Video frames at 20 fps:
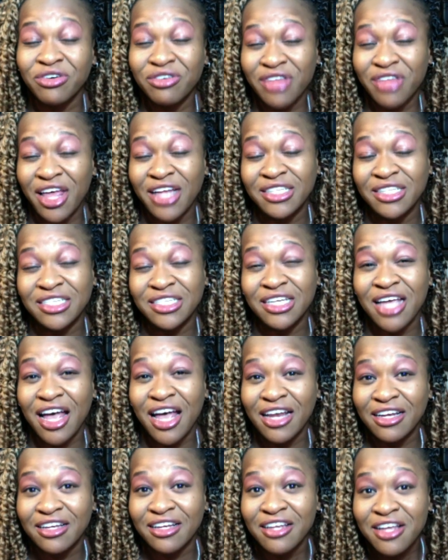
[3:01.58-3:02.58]
that, to
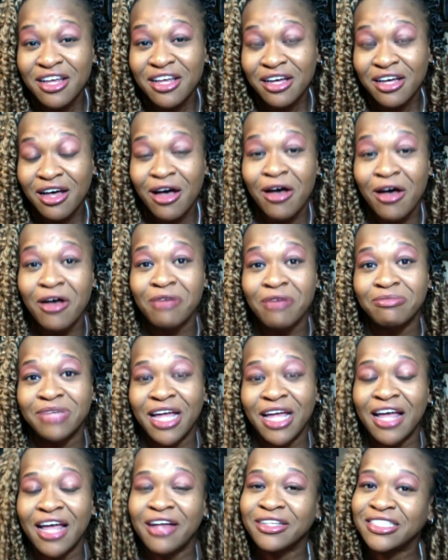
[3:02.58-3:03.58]
kind of calm
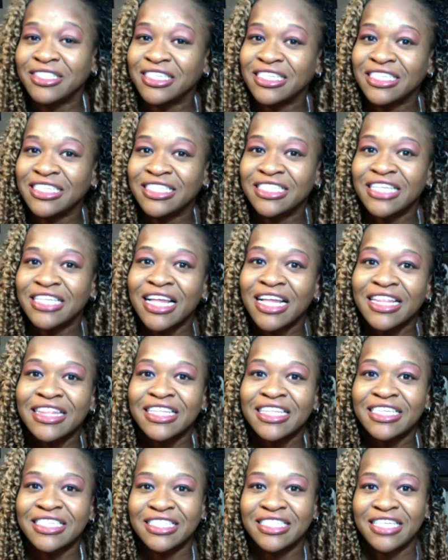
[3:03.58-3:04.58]
down, to set
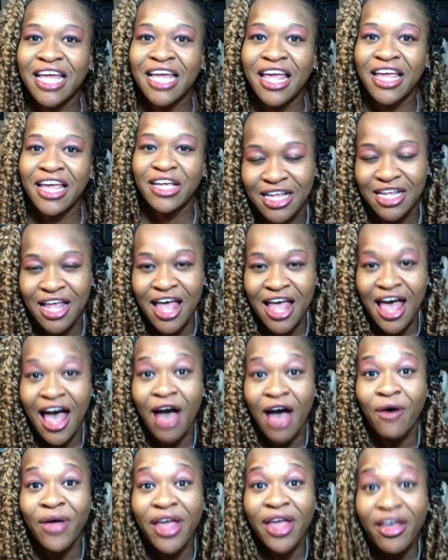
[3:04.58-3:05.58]
the stage.
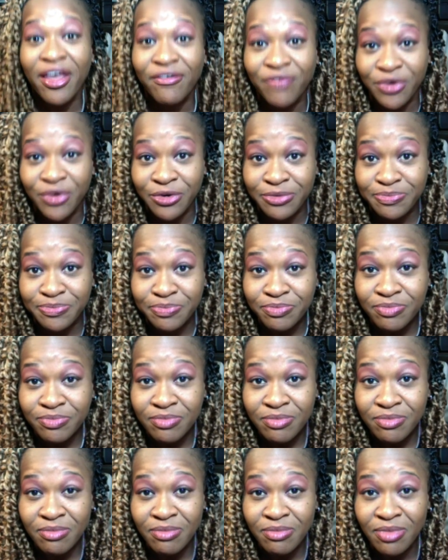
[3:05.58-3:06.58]
However,
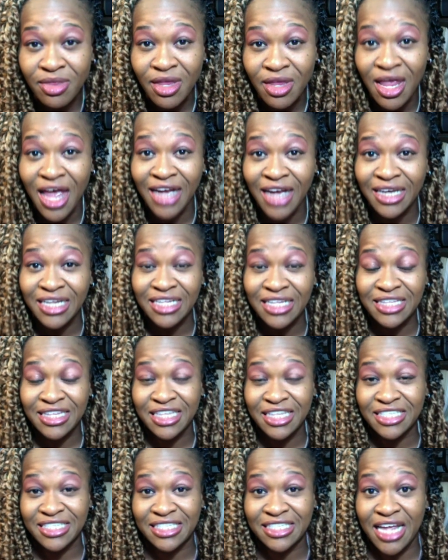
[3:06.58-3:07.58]
I need
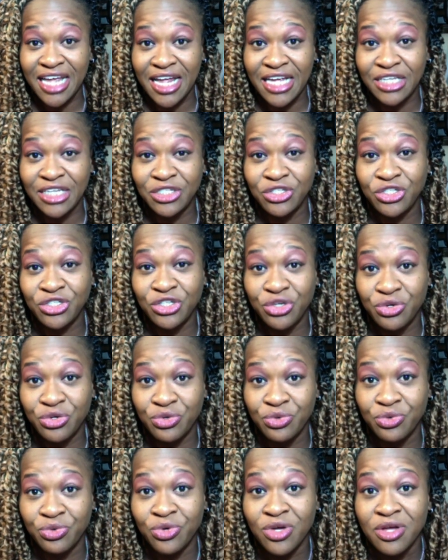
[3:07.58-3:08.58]
the stage
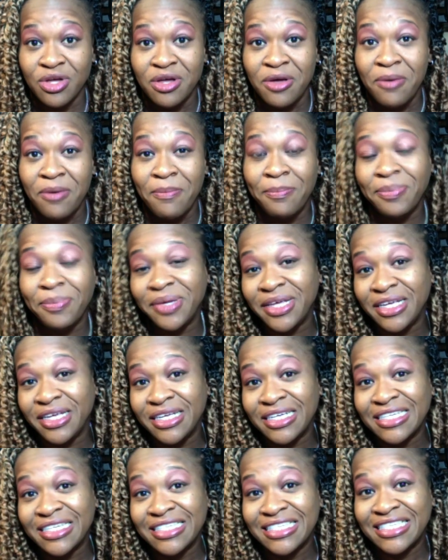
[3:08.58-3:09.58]
to
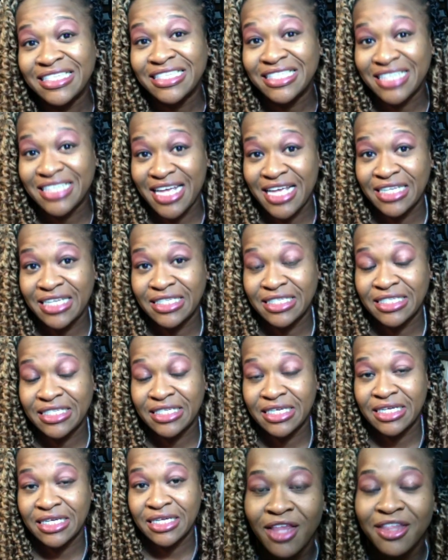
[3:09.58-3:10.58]
be
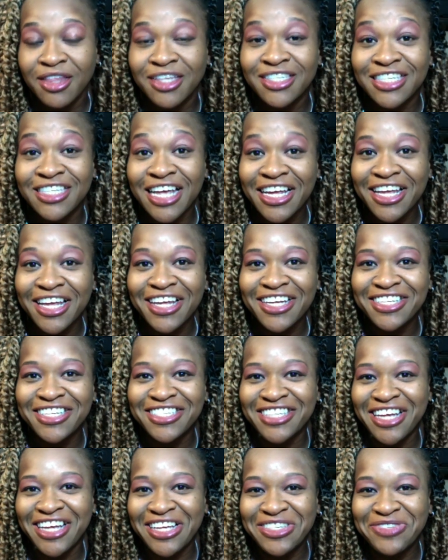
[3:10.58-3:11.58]
set. The second E
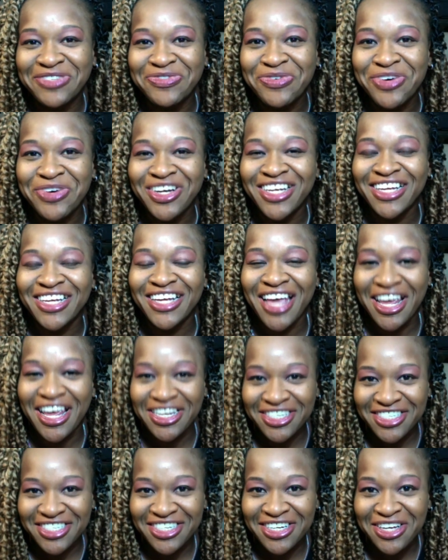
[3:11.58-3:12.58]
stands for
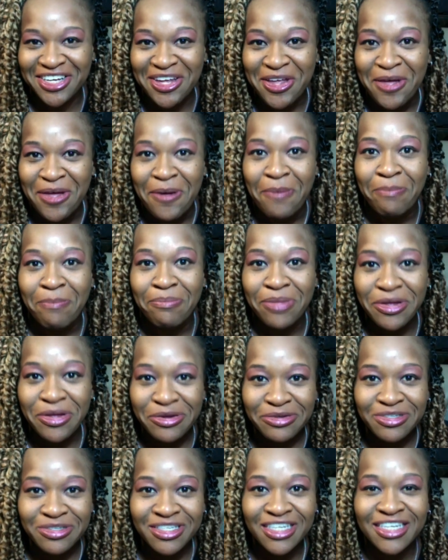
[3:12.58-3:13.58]
engaging.
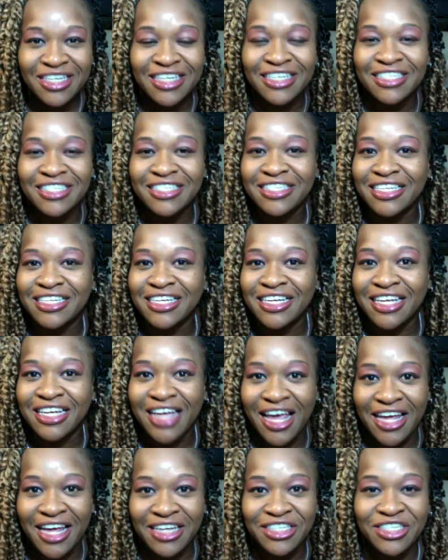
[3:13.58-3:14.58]
Music is
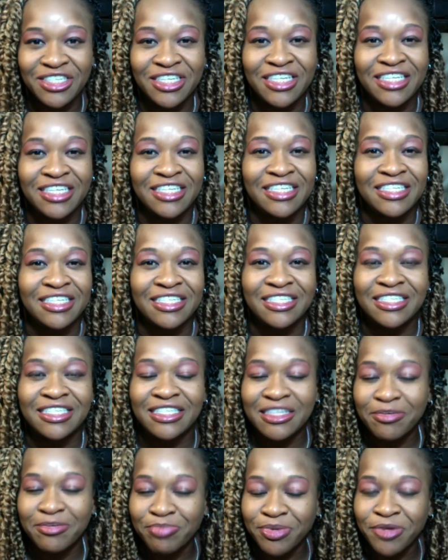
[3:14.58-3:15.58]
engaging.
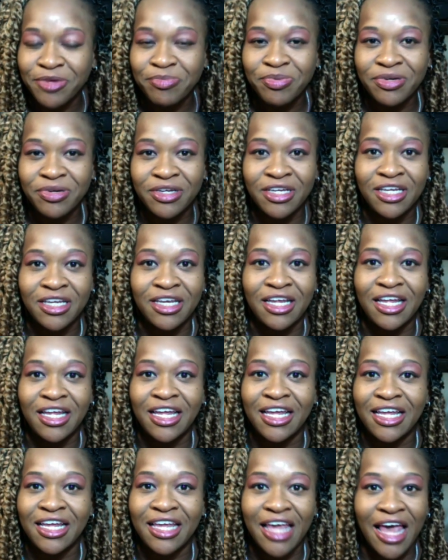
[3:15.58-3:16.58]
Simply put,
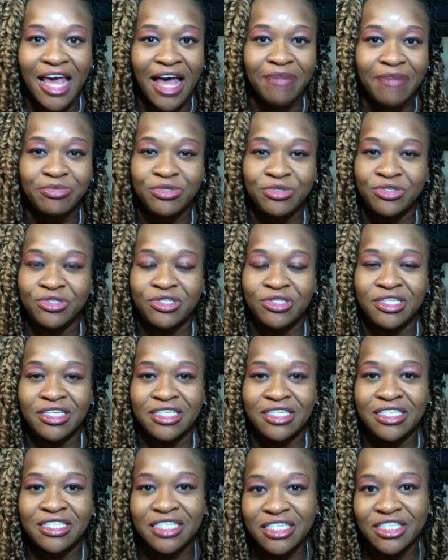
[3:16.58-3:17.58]
it captures the
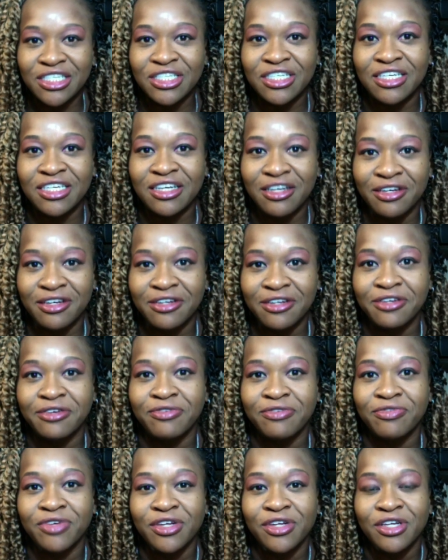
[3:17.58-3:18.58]
attention
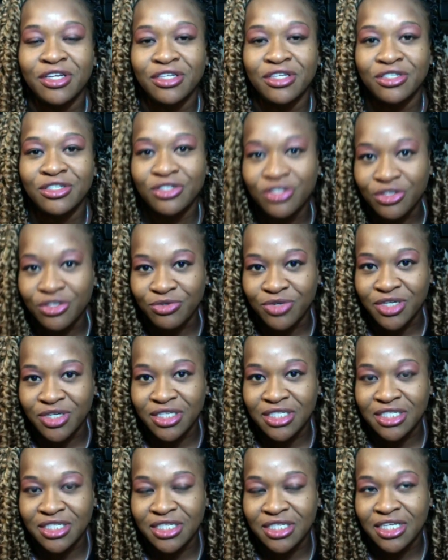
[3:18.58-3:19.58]
of
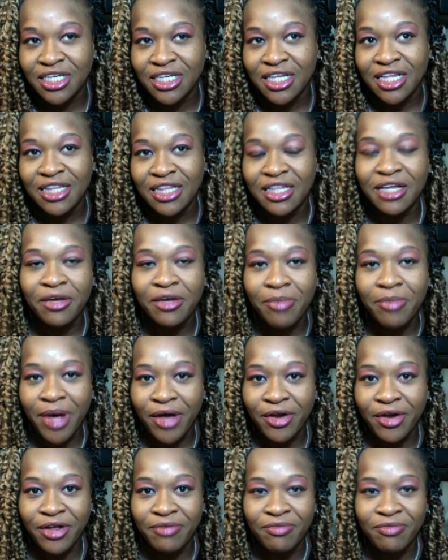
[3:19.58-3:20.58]
students. Think
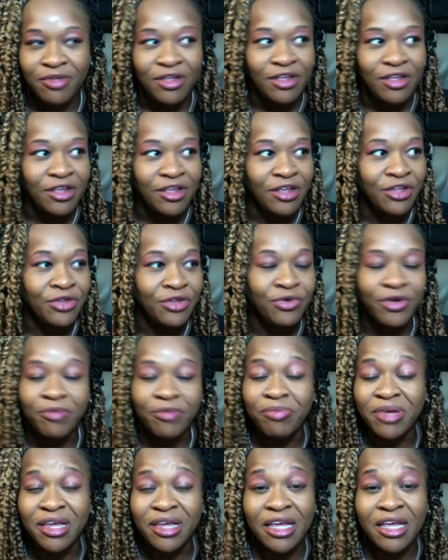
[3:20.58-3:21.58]
about it. You
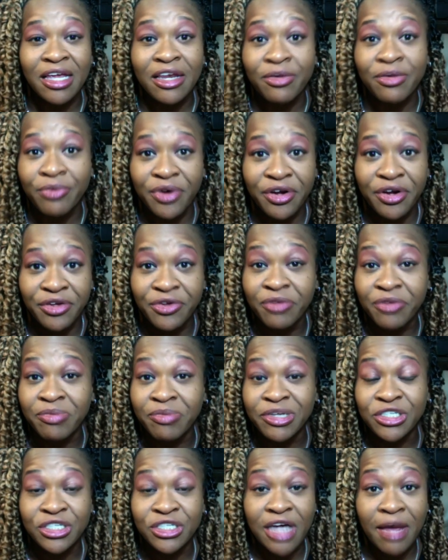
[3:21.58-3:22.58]
could be anywhere. You could
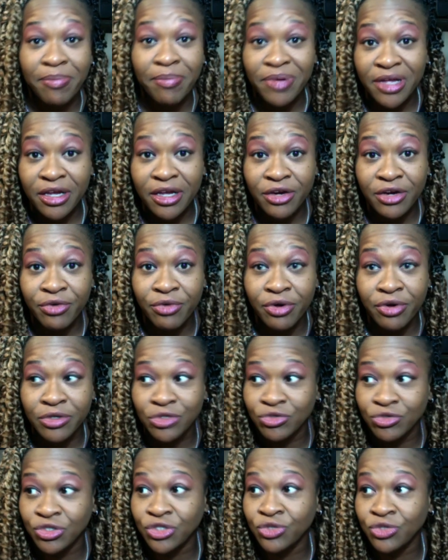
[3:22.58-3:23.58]
be shopping in a
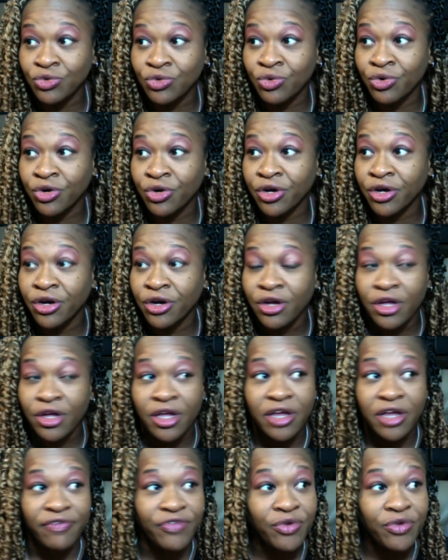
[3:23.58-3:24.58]
grocery store.
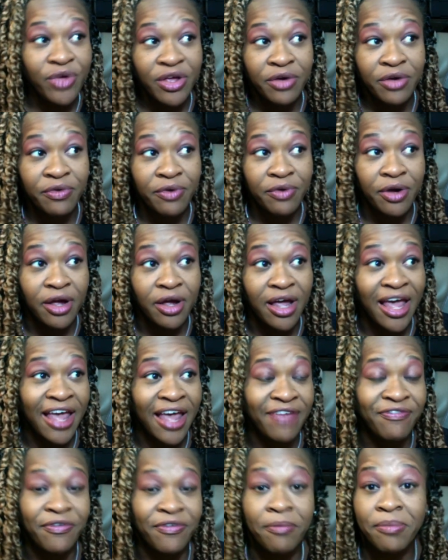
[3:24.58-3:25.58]
If you hear
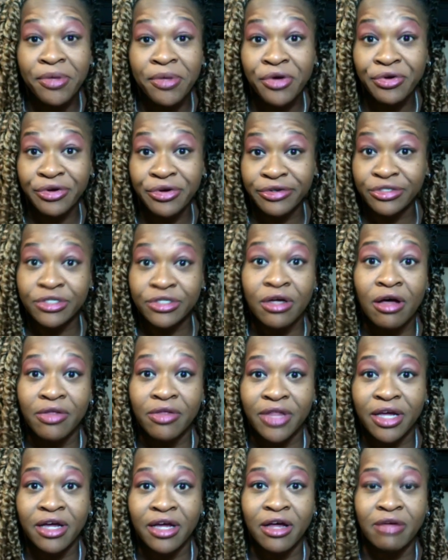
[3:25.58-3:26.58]
a familiar
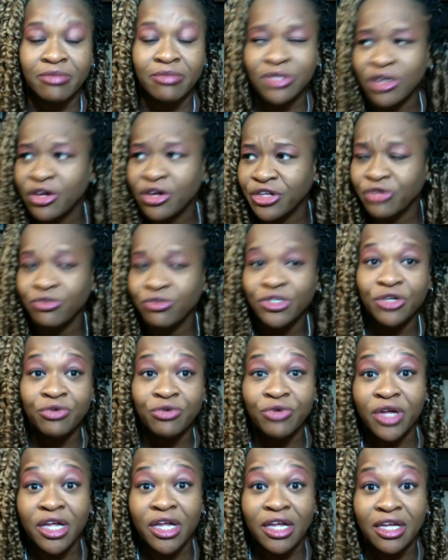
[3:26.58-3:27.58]
song that comes on, you
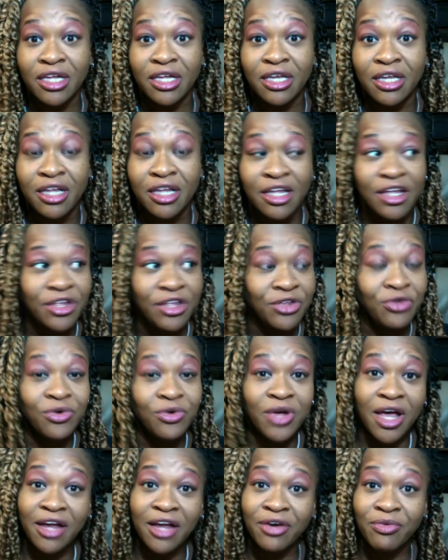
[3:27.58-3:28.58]
tune in.
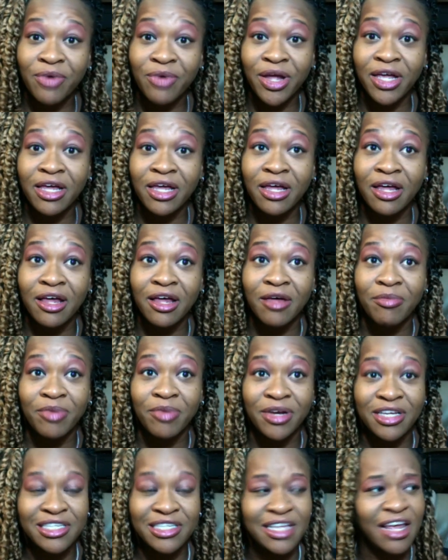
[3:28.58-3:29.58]
You kind of wake
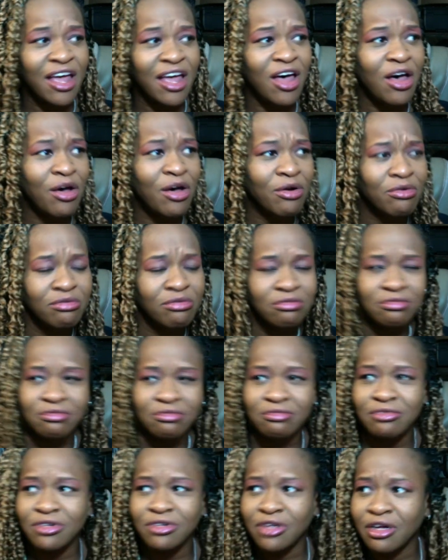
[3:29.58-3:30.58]
up and it's like, oh,
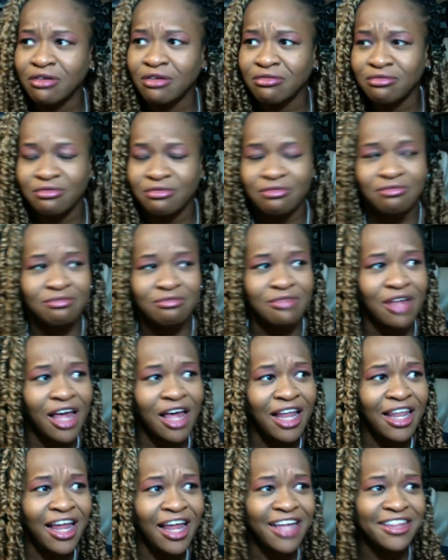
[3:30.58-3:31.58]

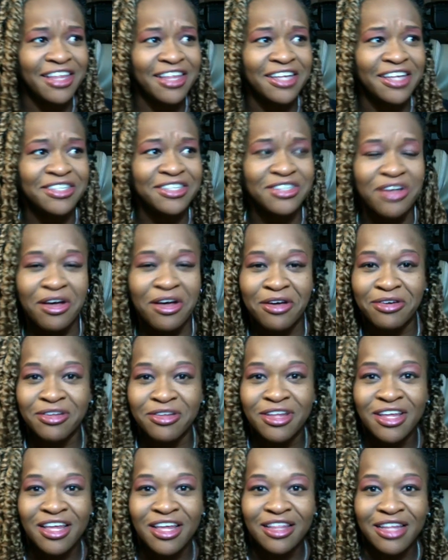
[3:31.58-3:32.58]
I like that song.
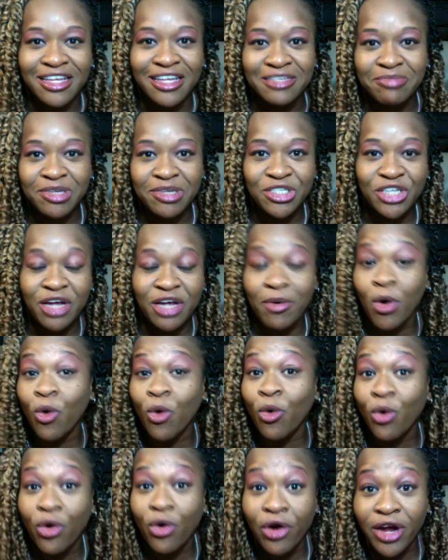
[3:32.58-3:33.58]
That's my jam.
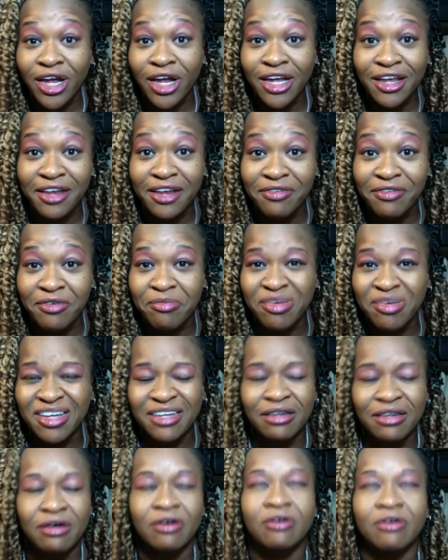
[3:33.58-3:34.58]
Or it could even be,
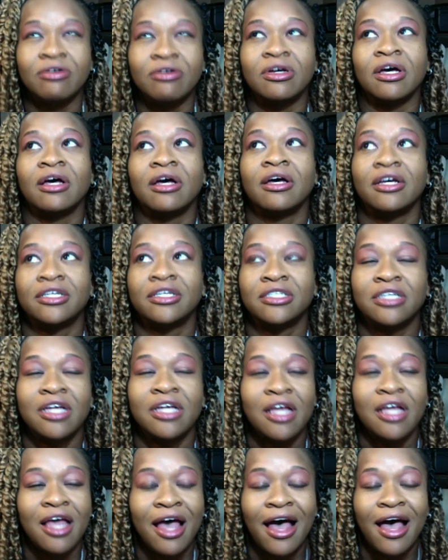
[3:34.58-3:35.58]
oh gosh,
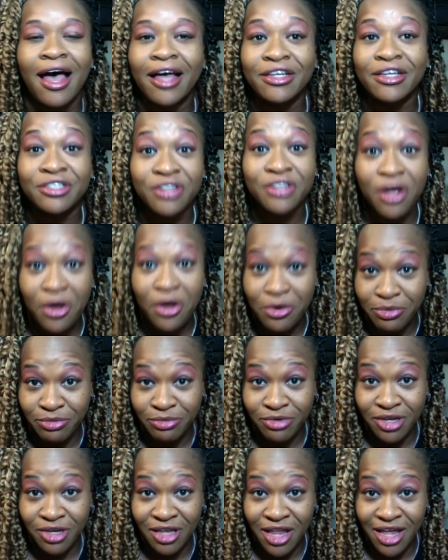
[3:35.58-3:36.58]
I don't
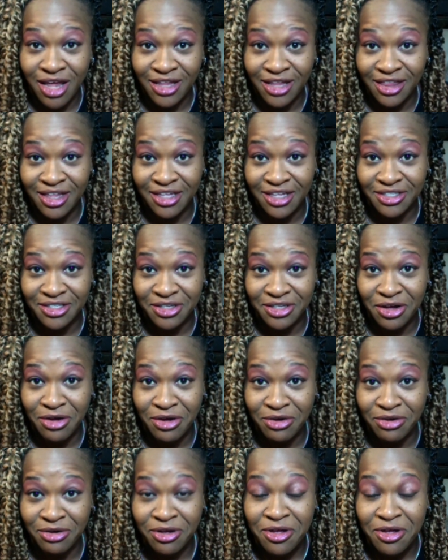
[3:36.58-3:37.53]
like that song.